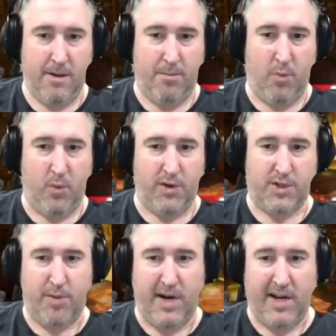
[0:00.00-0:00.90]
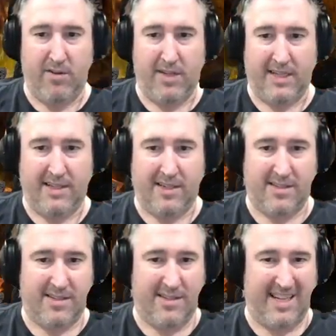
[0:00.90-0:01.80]
But when they're spread out like this,
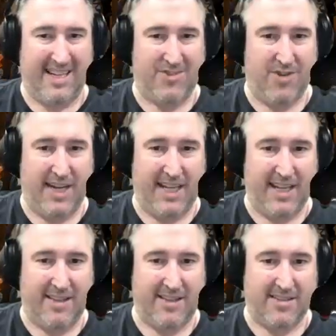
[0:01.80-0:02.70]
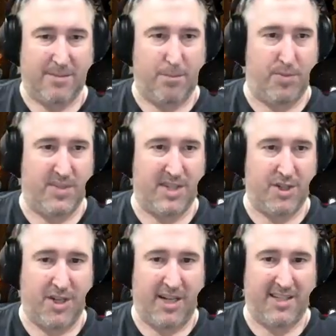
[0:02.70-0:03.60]
it's like I try to get this
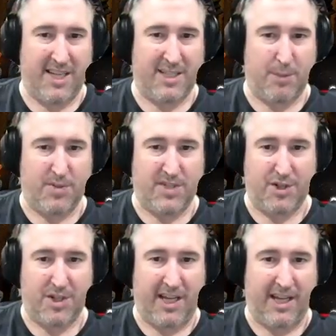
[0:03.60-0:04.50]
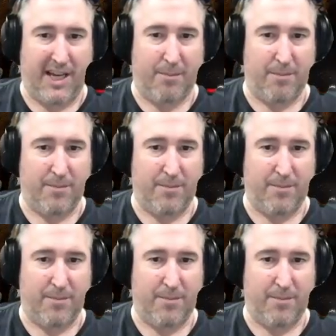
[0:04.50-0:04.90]
positioning. It's a positioning game.